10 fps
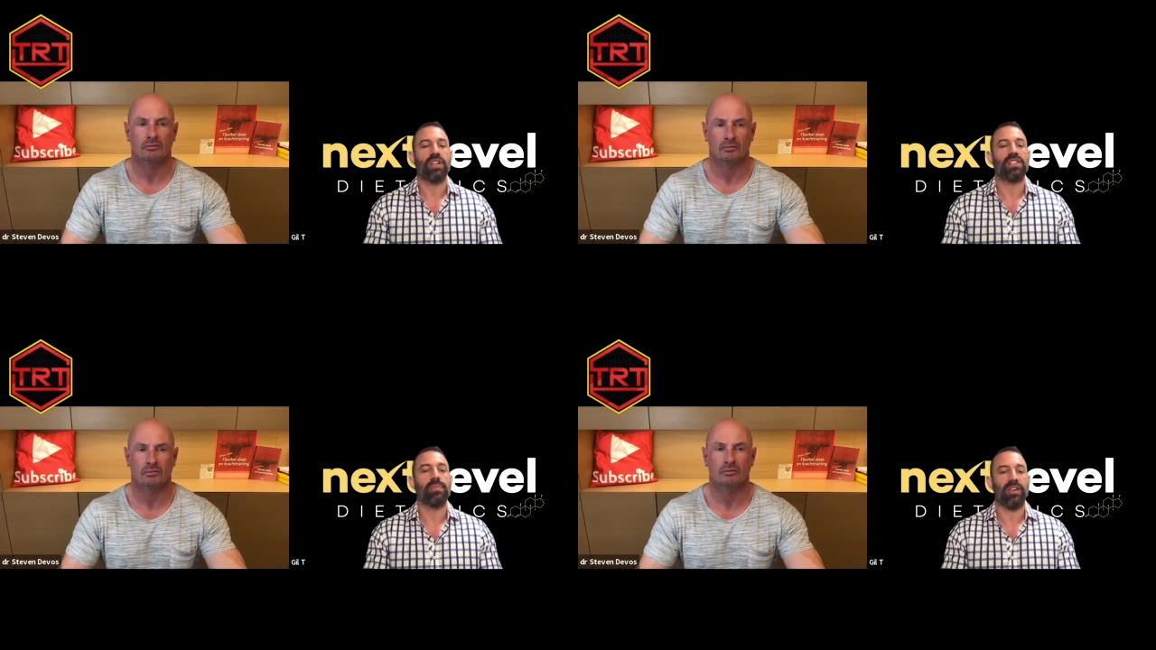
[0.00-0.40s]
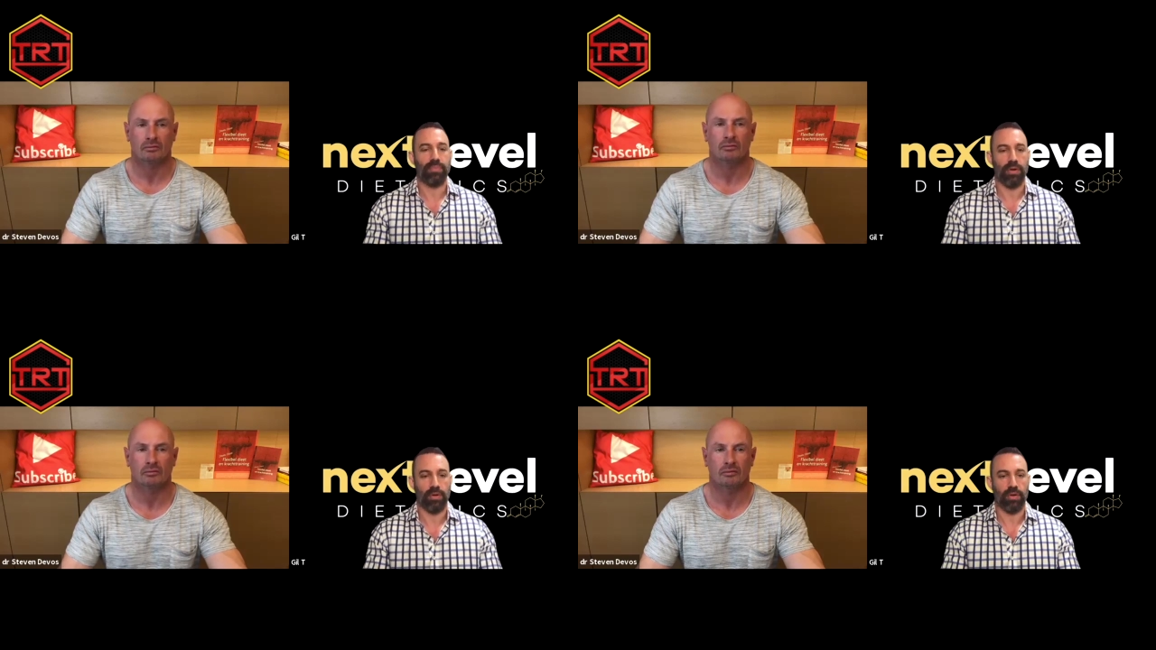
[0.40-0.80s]

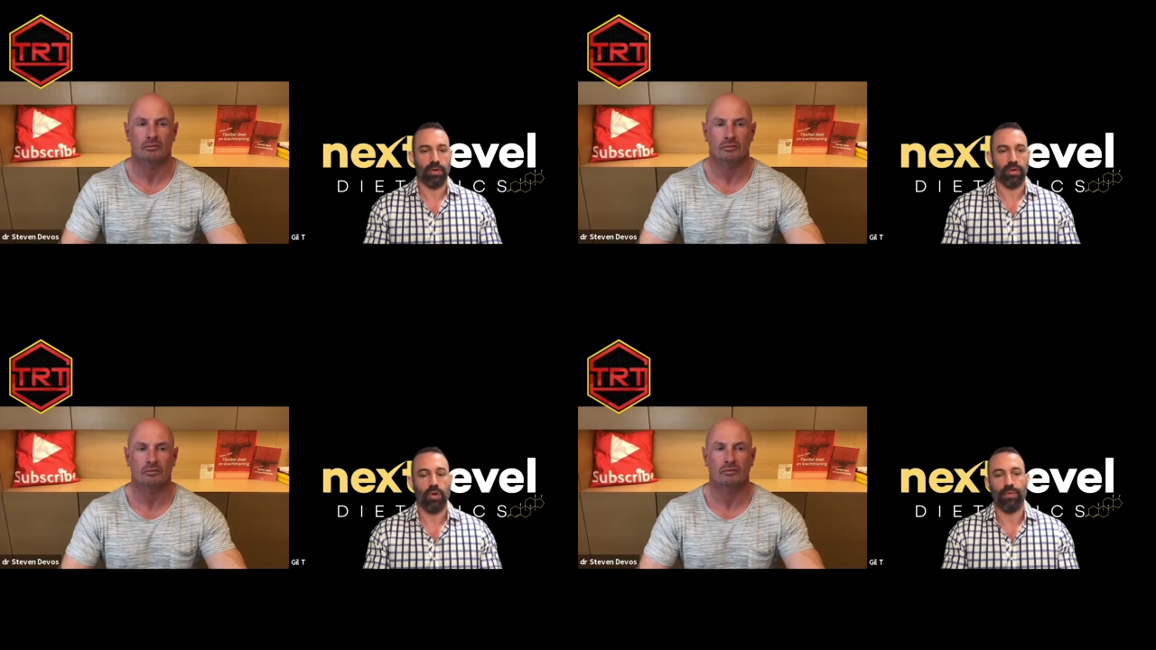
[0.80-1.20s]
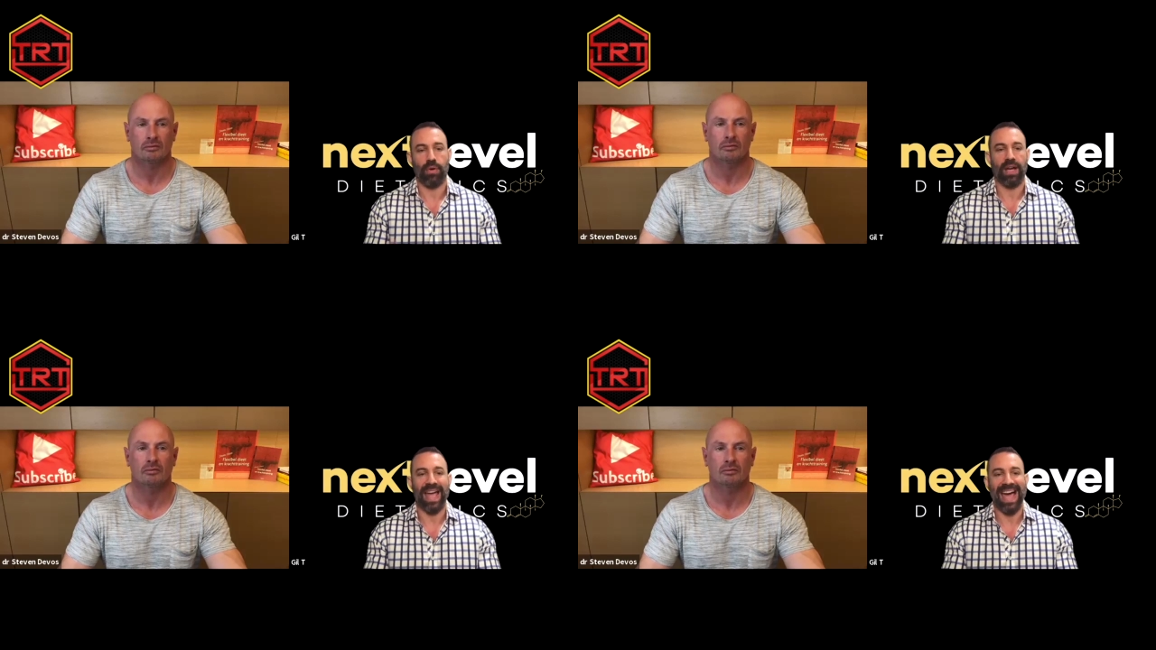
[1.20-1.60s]
Speaker 1: adjustment of protocol
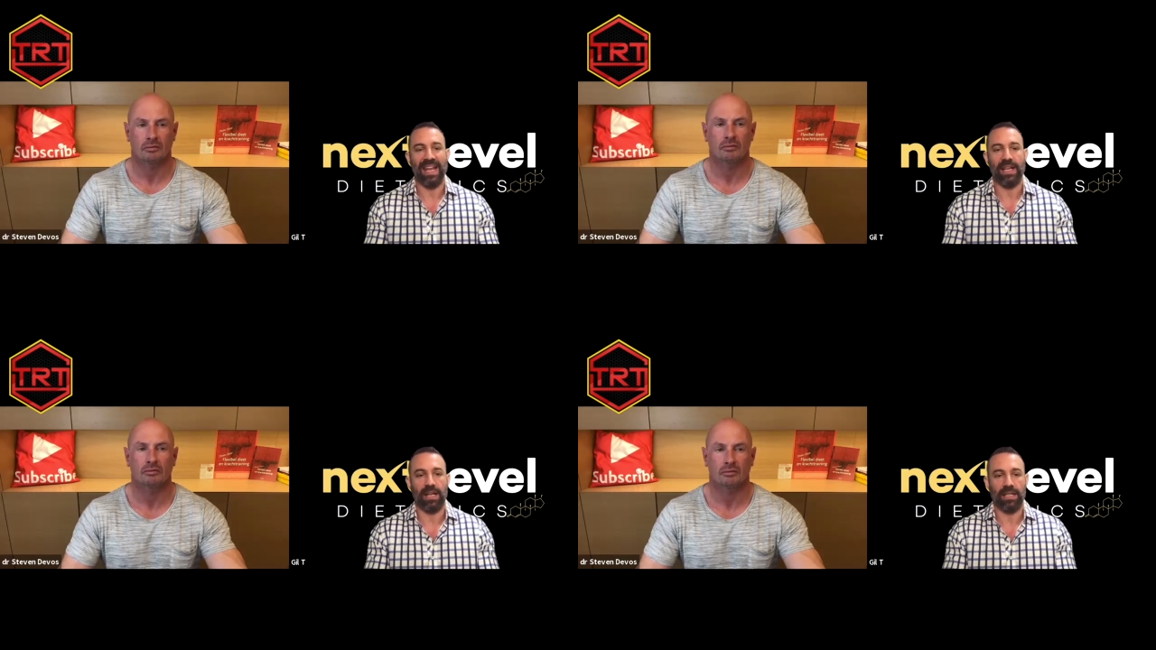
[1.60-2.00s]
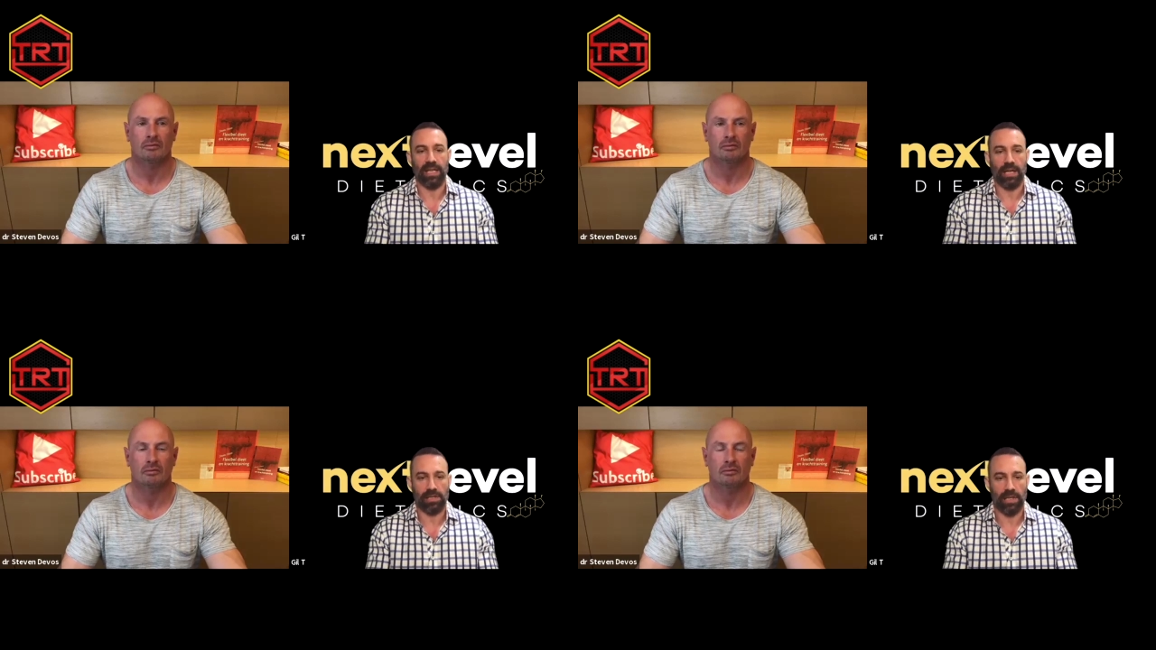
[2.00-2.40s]
before I add in
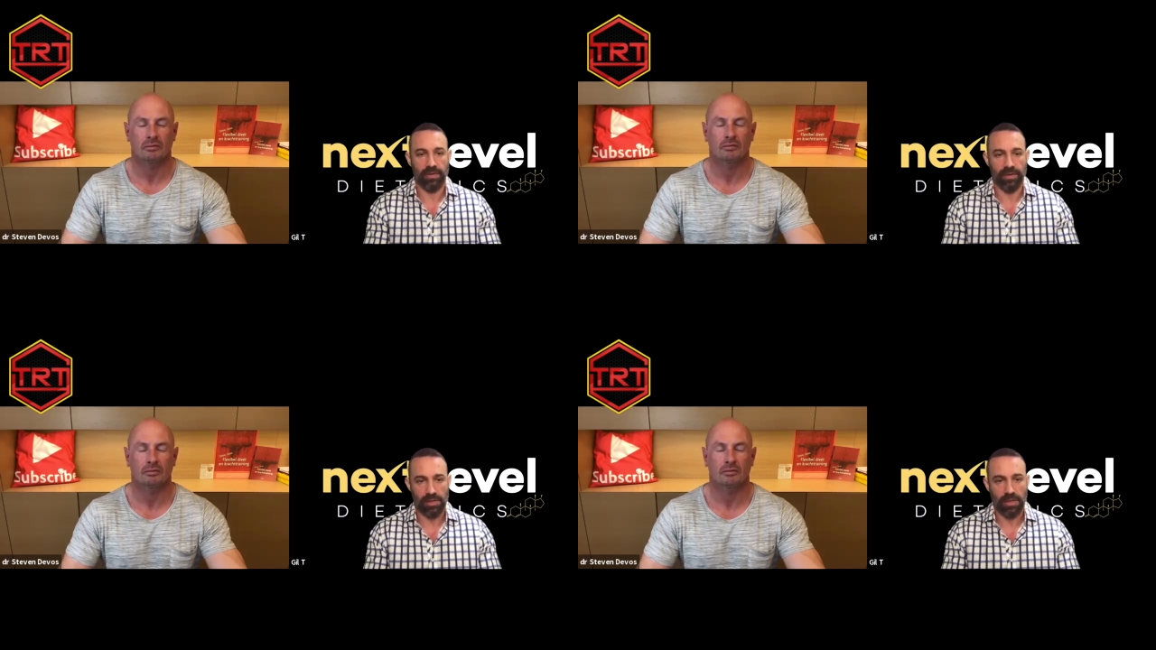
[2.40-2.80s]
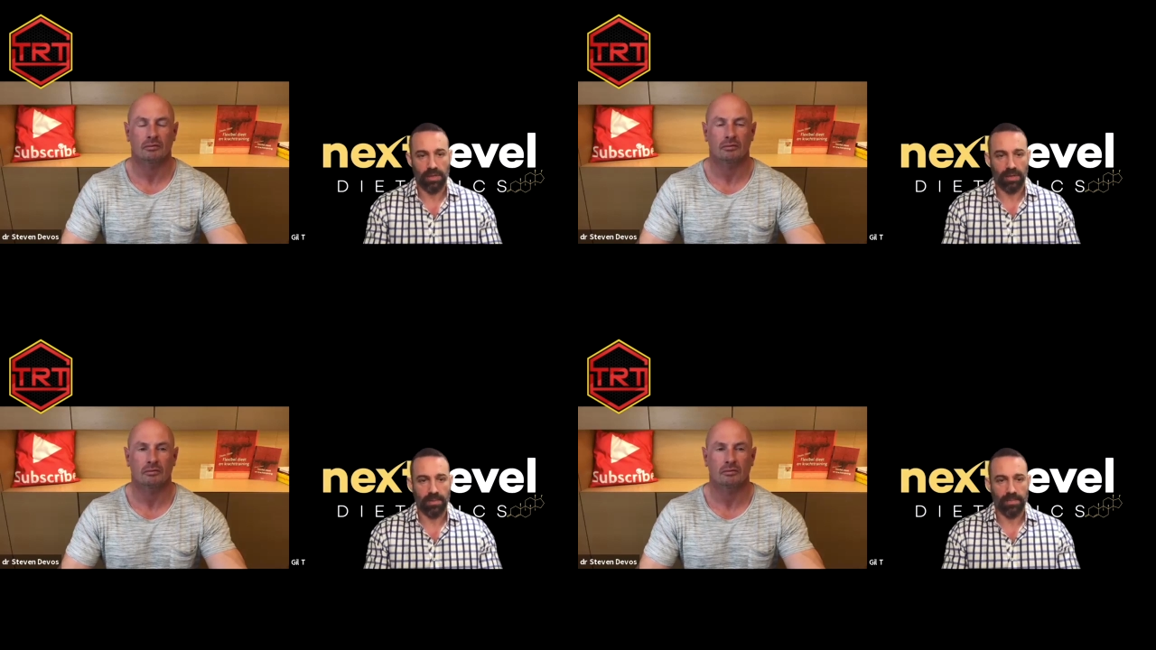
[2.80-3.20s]
any ancillaries.
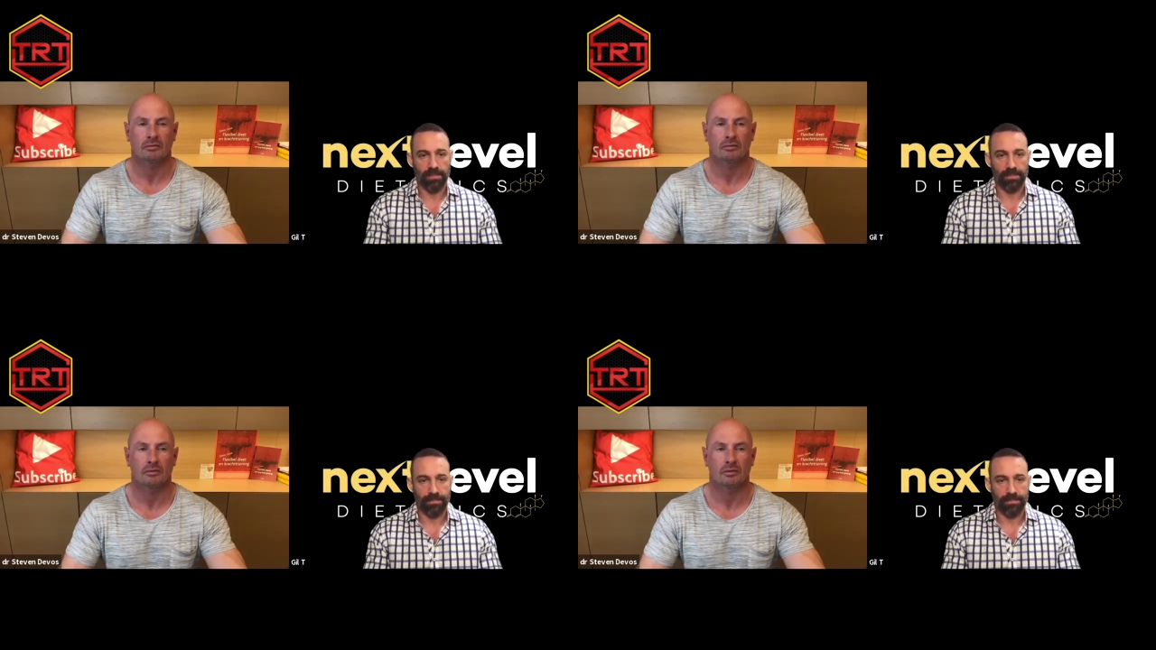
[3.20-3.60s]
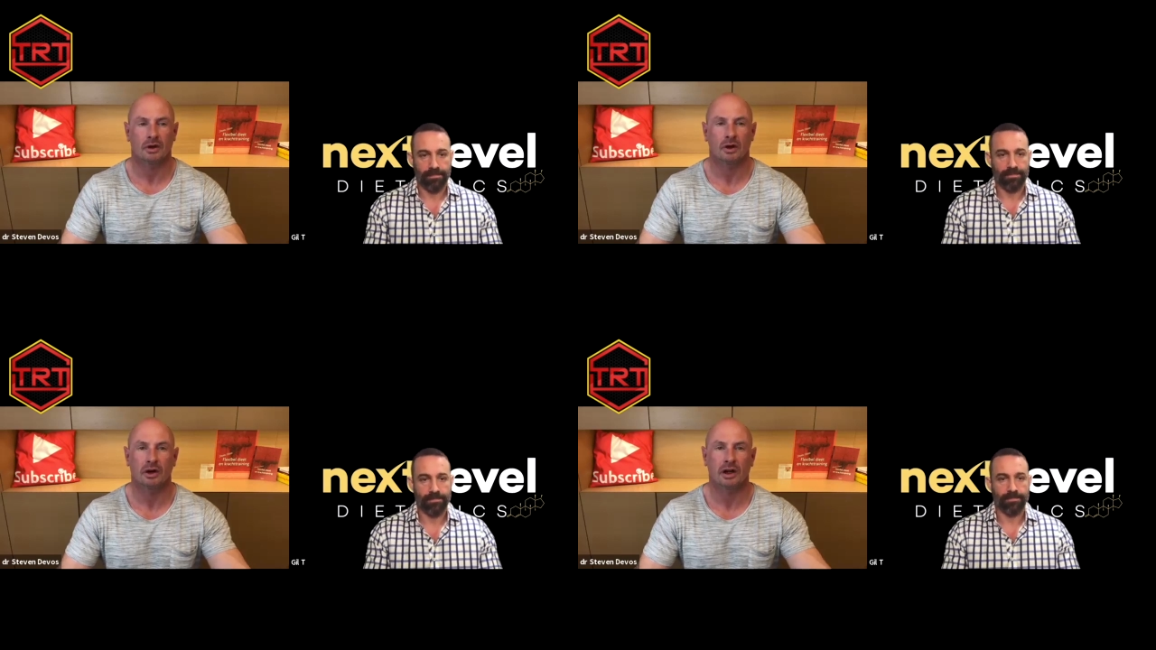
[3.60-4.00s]

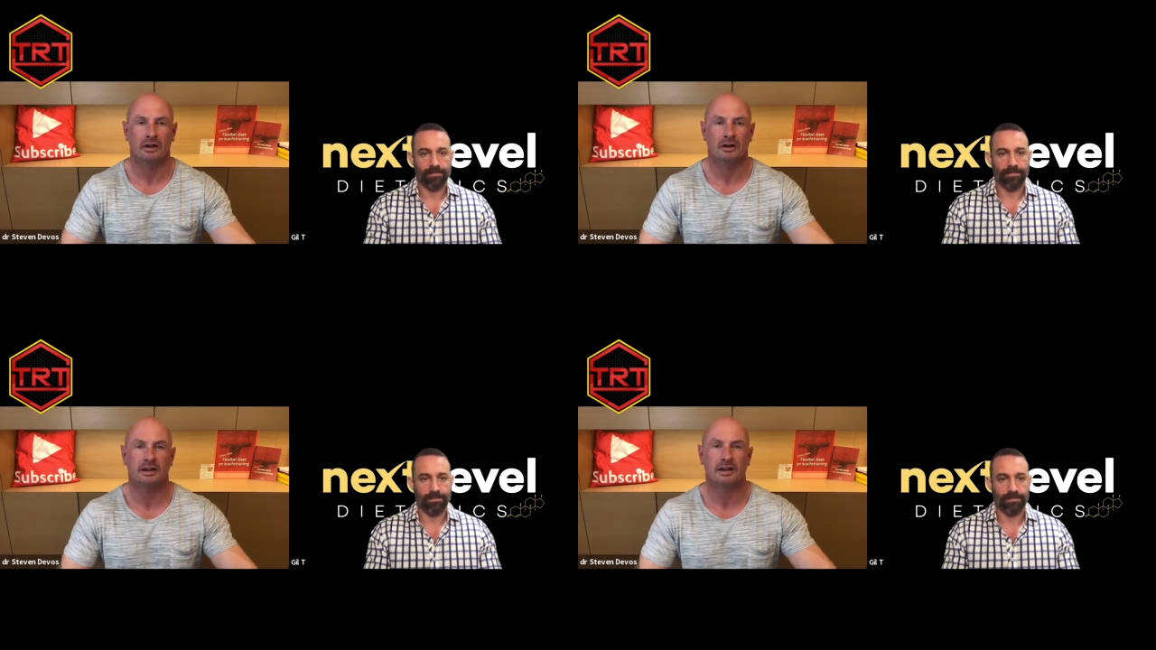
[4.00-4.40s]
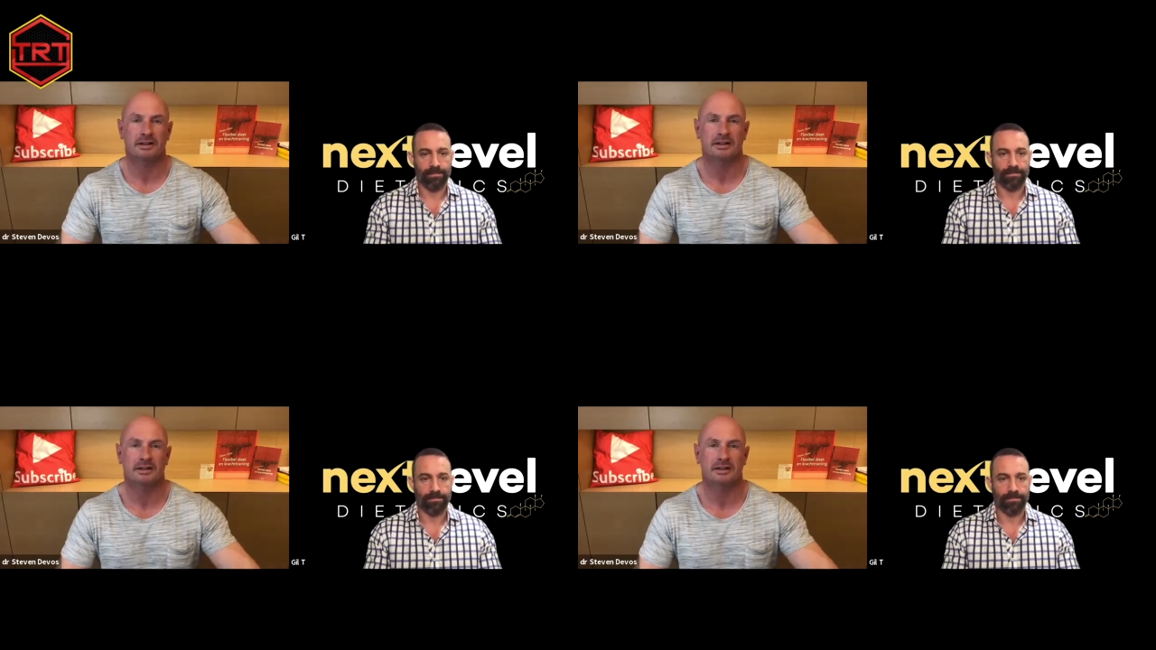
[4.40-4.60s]
Speaker 2: Okay, thanks.